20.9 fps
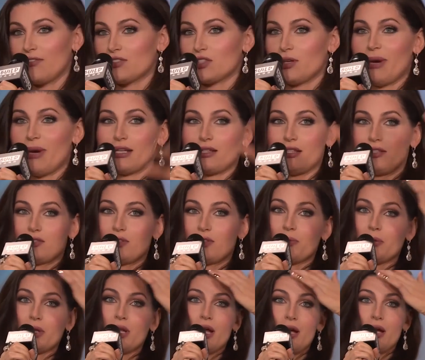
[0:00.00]
I have to go back to the
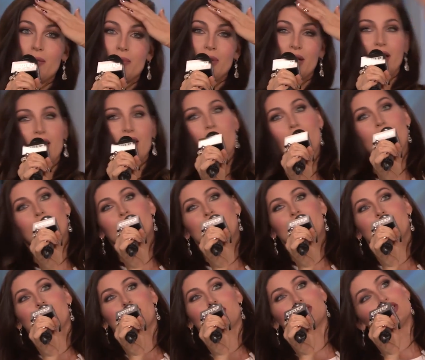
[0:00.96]
strip club. What am
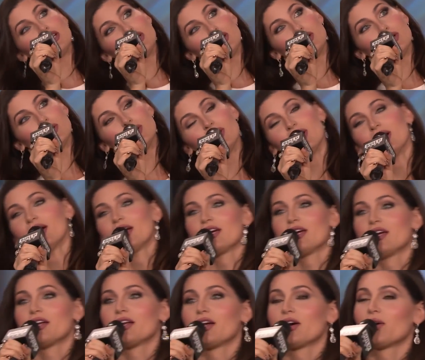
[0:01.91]
I going to do?
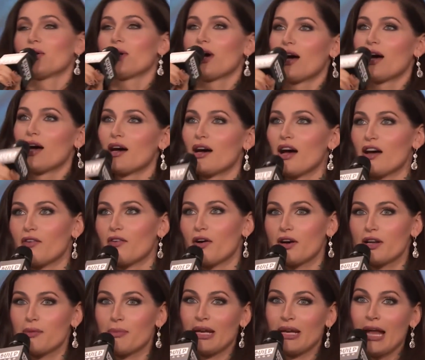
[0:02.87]
You know, uh, I've
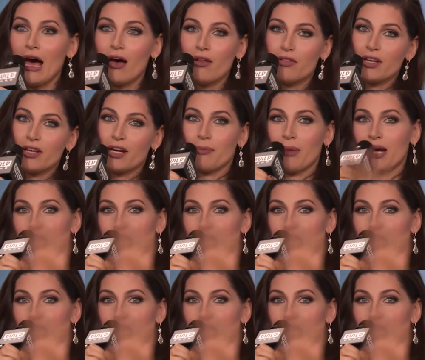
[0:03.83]
already been out there.